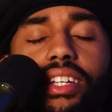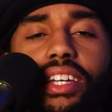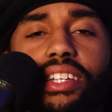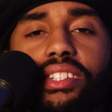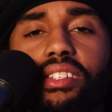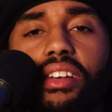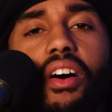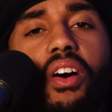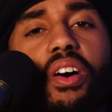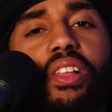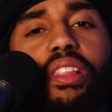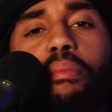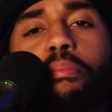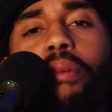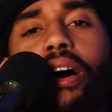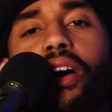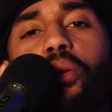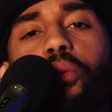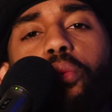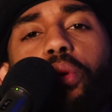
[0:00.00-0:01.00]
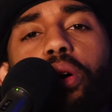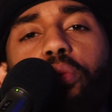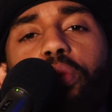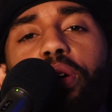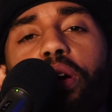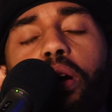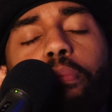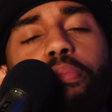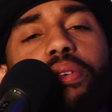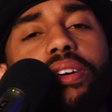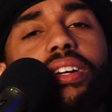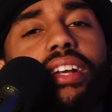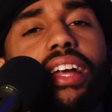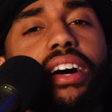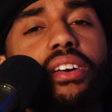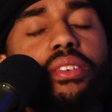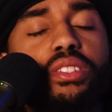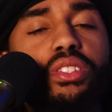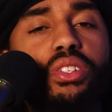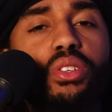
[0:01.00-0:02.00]
It's all about what we are putting
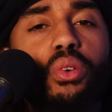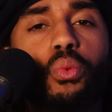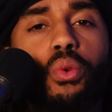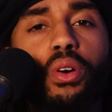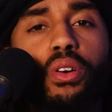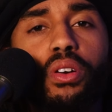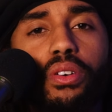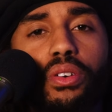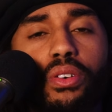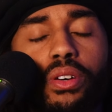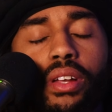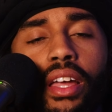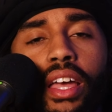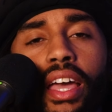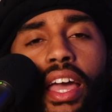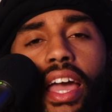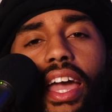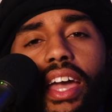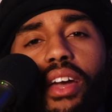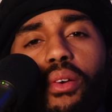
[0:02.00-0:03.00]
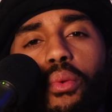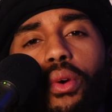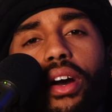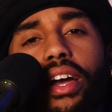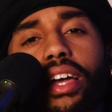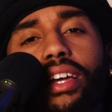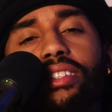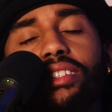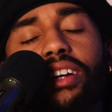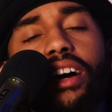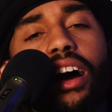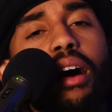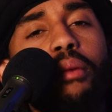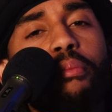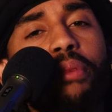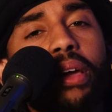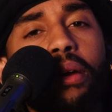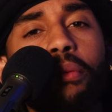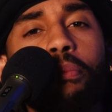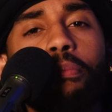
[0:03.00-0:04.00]
out into the world and what is
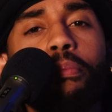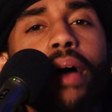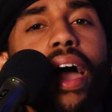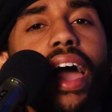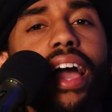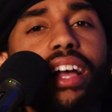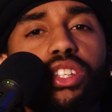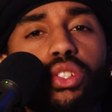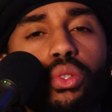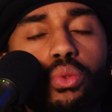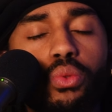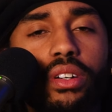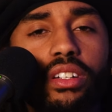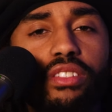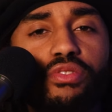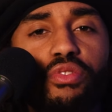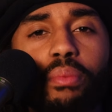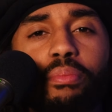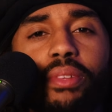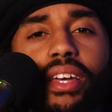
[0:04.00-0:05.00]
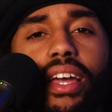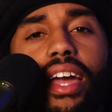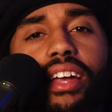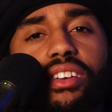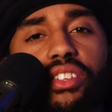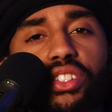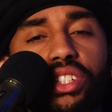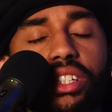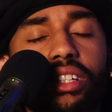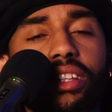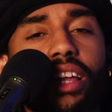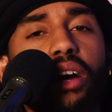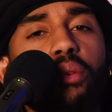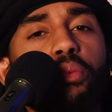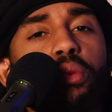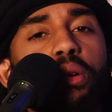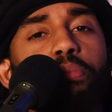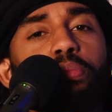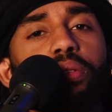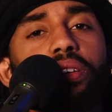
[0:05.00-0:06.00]
coming back to us from the energy that
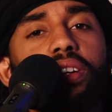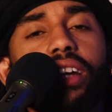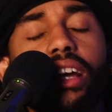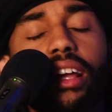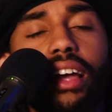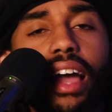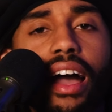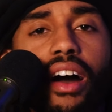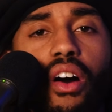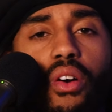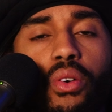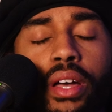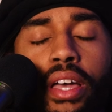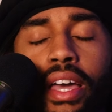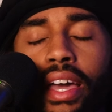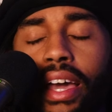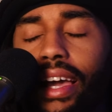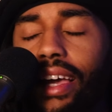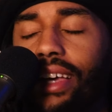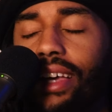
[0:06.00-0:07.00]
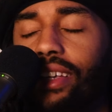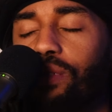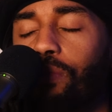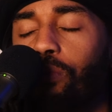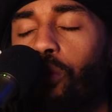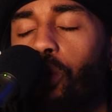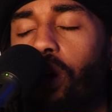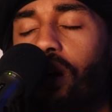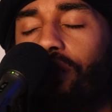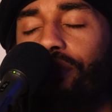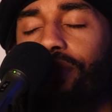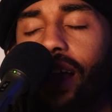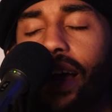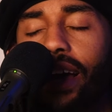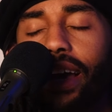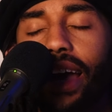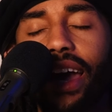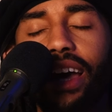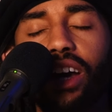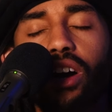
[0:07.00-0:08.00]
we're putting out. It's more of like
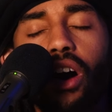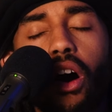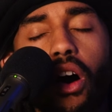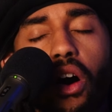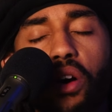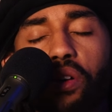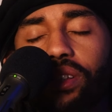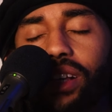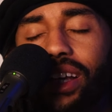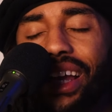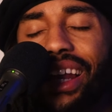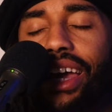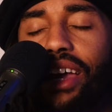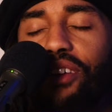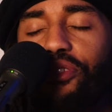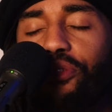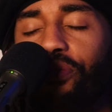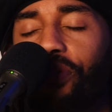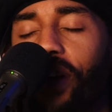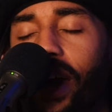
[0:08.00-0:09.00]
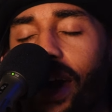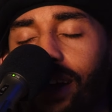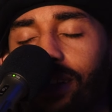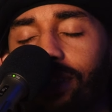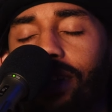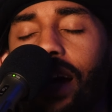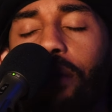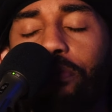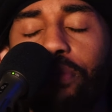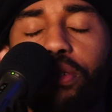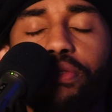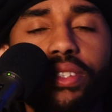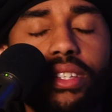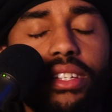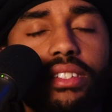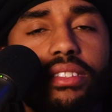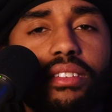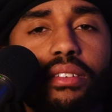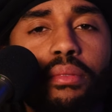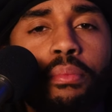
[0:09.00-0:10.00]
a cause and effect type of
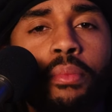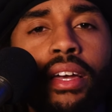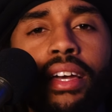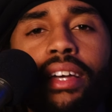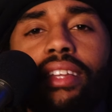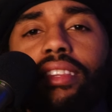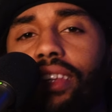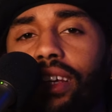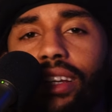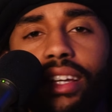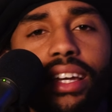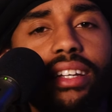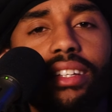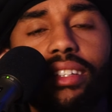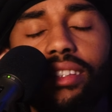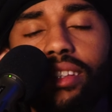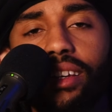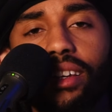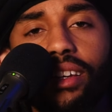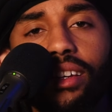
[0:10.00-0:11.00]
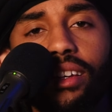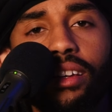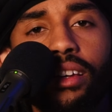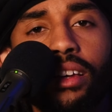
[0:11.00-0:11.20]
system than anything